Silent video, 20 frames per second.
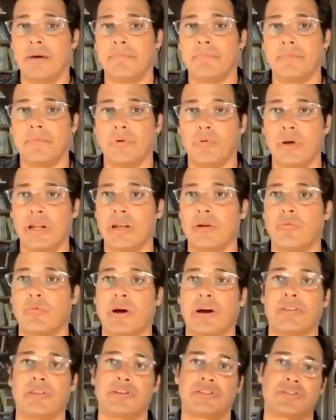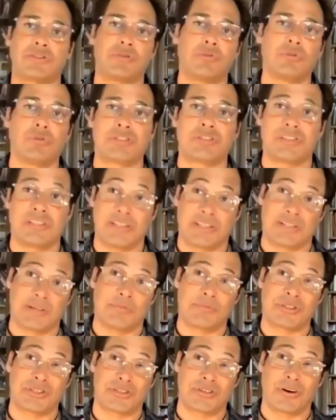when and where the school system
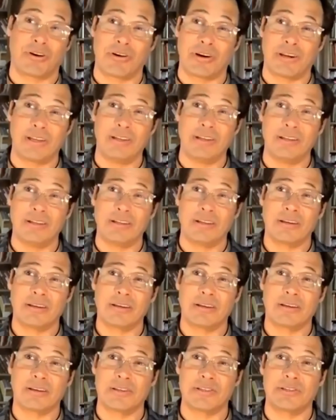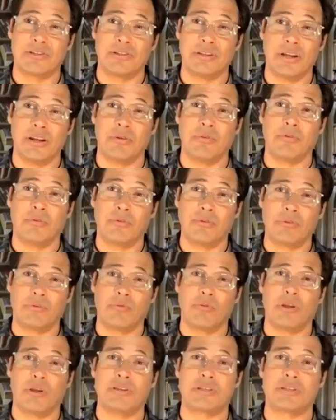started, because
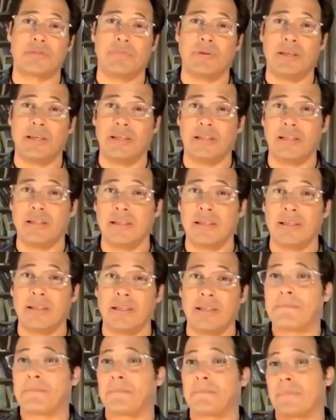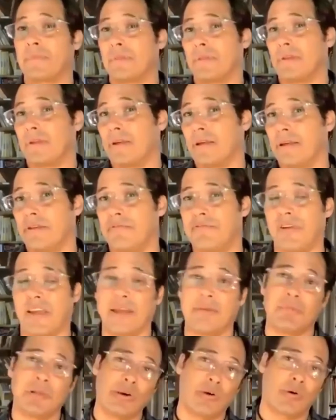we used to be
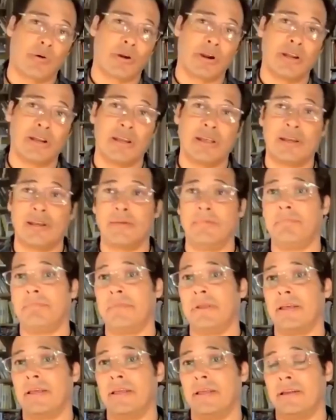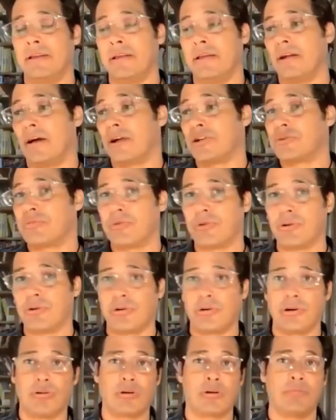family oriented and
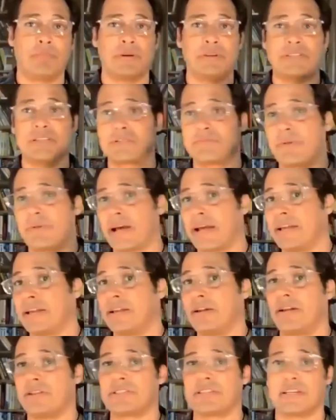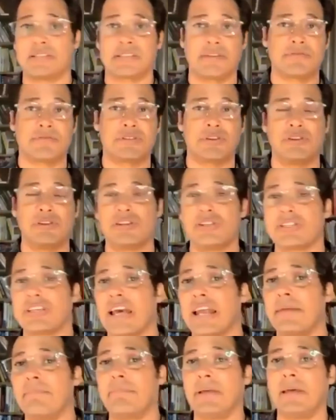entrepreneurial and business minded, all sorts of stuff. So you just
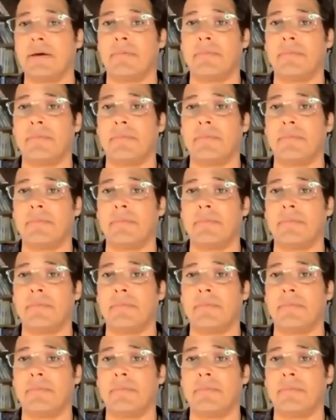got to be a